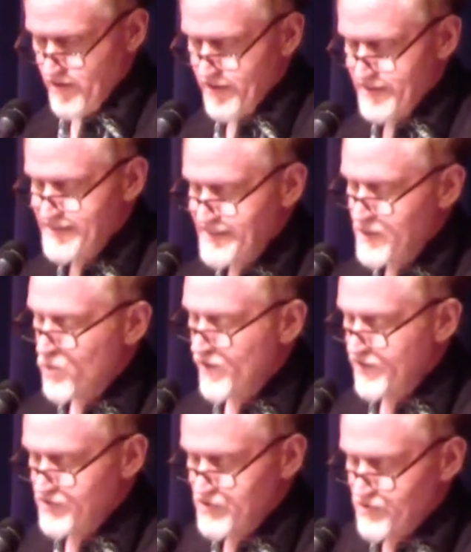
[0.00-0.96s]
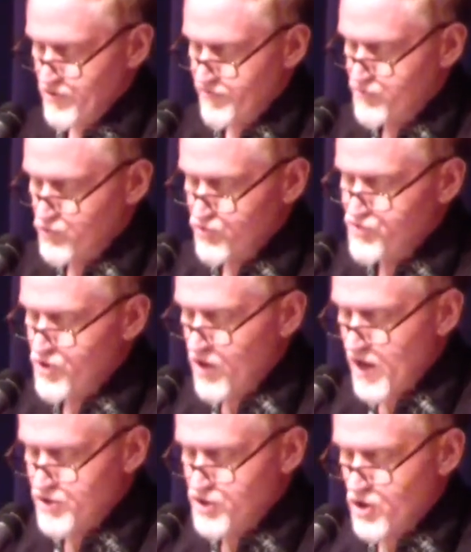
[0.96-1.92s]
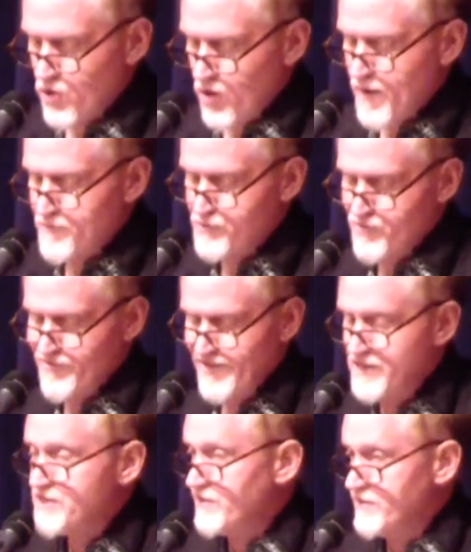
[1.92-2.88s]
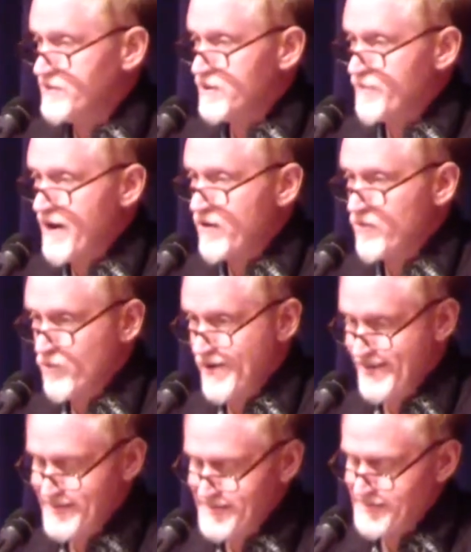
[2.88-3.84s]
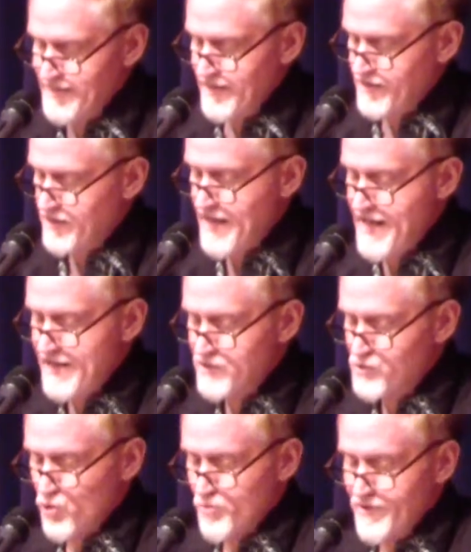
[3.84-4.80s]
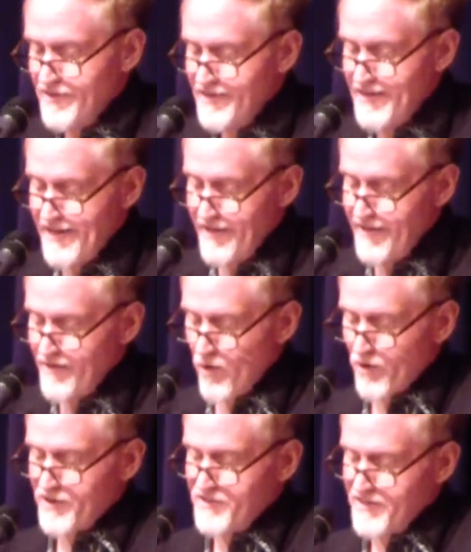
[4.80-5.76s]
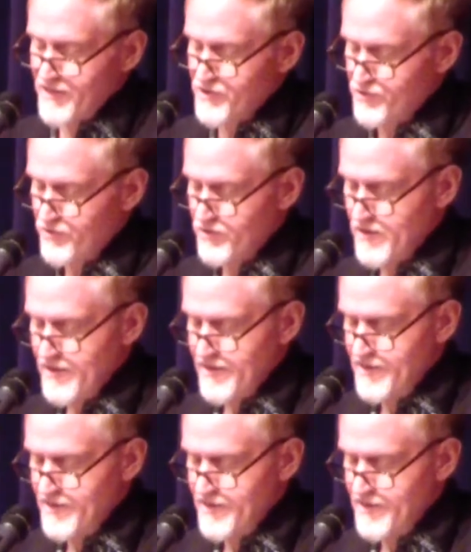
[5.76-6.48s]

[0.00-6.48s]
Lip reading: a sequence of sociological observations about race, class, urban decay, architecture,